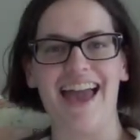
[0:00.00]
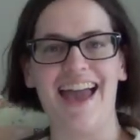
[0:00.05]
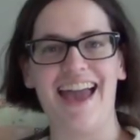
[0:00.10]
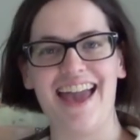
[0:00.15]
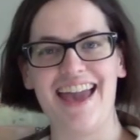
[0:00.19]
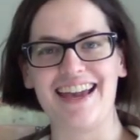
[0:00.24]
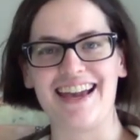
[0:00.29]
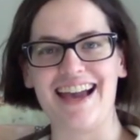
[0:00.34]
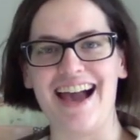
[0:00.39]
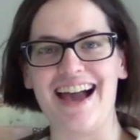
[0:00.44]

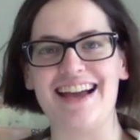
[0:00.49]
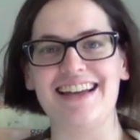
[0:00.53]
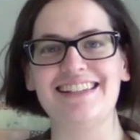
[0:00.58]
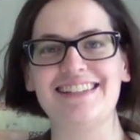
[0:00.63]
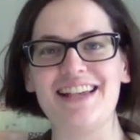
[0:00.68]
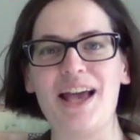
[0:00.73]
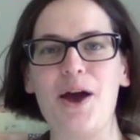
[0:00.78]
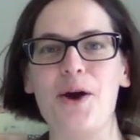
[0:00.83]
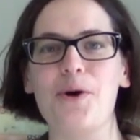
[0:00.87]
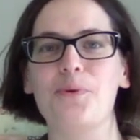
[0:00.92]
Hey guys,
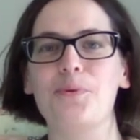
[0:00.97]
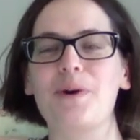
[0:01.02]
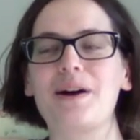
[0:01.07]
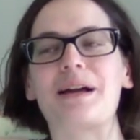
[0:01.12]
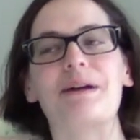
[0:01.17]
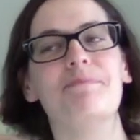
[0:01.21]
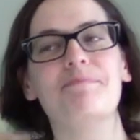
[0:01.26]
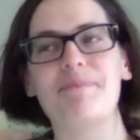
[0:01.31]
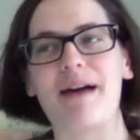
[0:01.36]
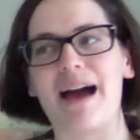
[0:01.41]

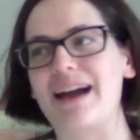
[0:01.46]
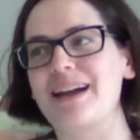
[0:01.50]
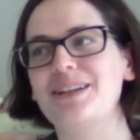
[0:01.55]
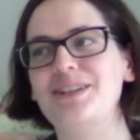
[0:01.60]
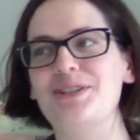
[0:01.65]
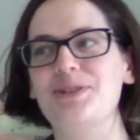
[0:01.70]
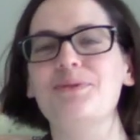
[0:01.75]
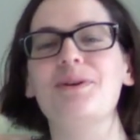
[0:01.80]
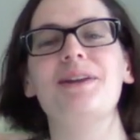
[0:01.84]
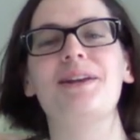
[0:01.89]
welcome back
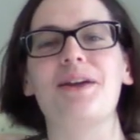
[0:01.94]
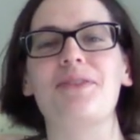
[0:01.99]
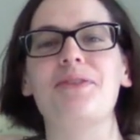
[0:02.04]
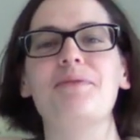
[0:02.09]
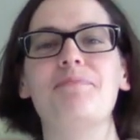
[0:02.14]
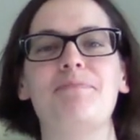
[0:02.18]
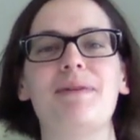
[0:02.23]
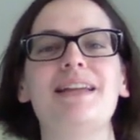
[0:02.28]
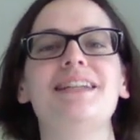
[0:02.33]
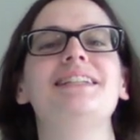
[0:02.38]
to another
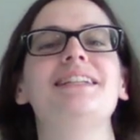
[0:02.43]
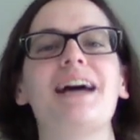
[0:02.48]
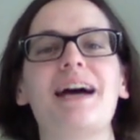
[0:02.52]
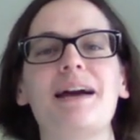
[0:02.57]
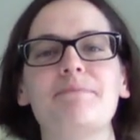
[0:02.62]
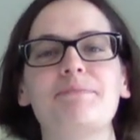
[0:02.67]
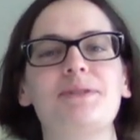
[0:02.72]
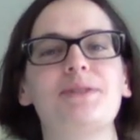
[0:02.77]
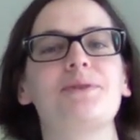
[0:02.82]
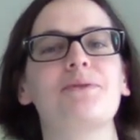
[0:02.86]

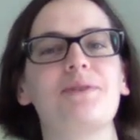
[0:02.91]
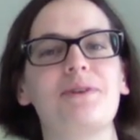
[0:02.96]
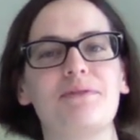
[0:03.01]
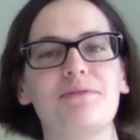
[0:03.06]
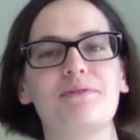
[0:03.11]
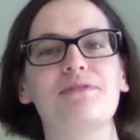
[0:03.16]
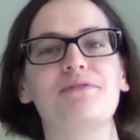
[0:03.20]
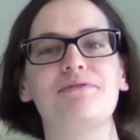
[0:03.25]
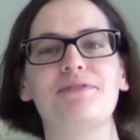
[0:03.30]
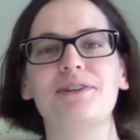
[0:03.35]
bedtime story
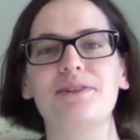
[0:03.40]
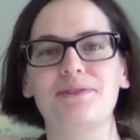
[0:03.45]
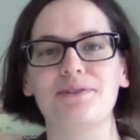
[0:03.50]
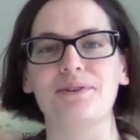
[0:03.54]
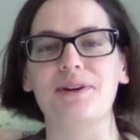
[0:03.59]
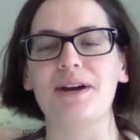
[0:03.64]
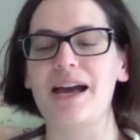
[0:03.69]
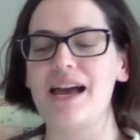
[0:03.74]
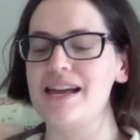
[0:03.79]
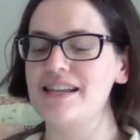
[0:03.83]
review.